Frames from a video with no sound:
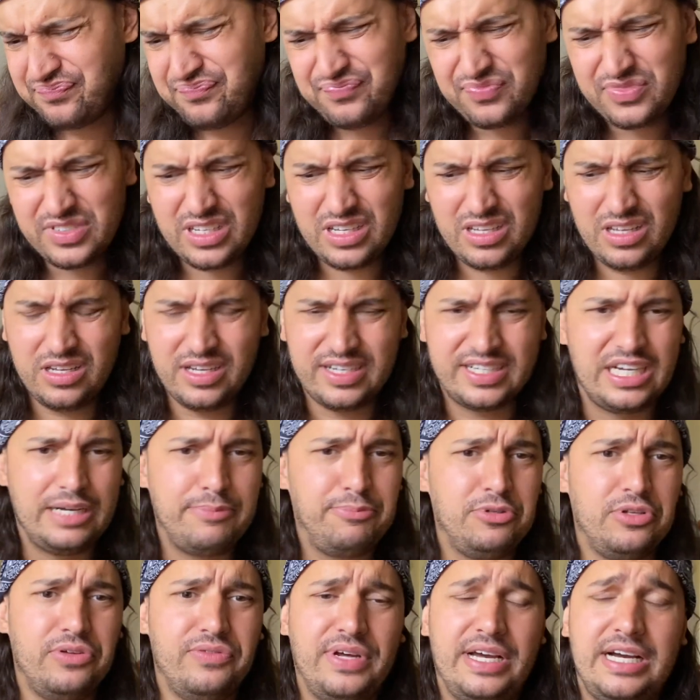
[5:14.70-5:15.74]
a
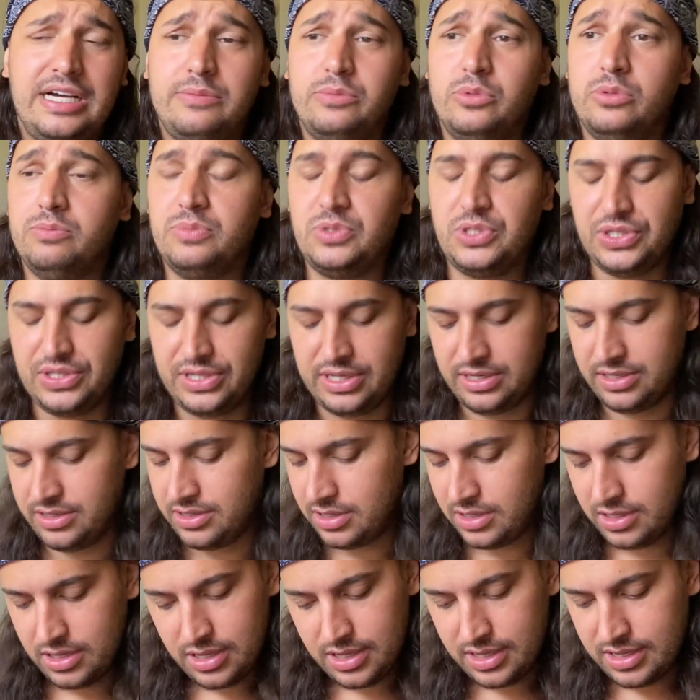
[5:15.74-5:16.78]
couple of albums, and then,
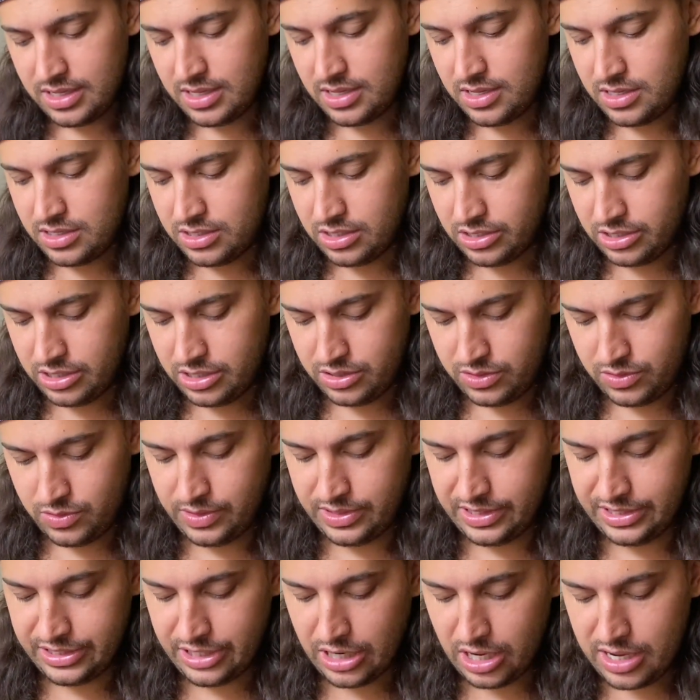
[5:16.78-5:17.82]
you know, he
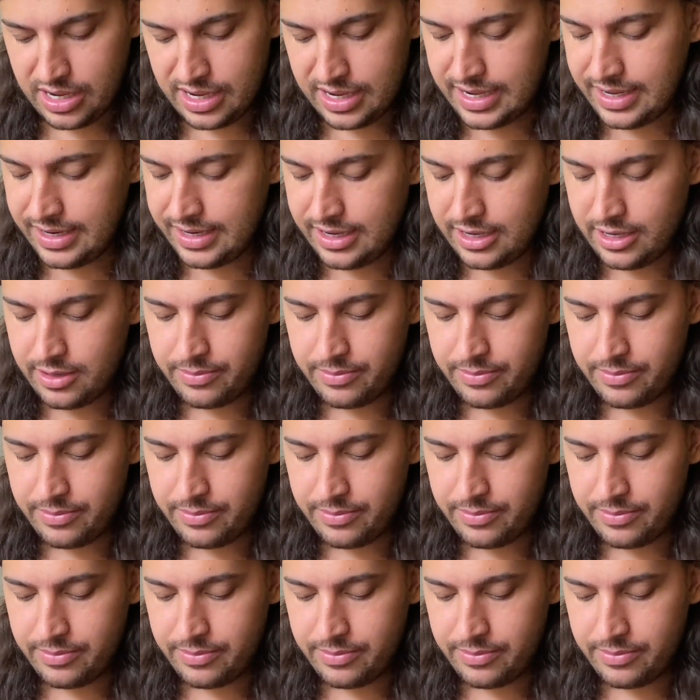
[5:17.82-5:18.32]
died,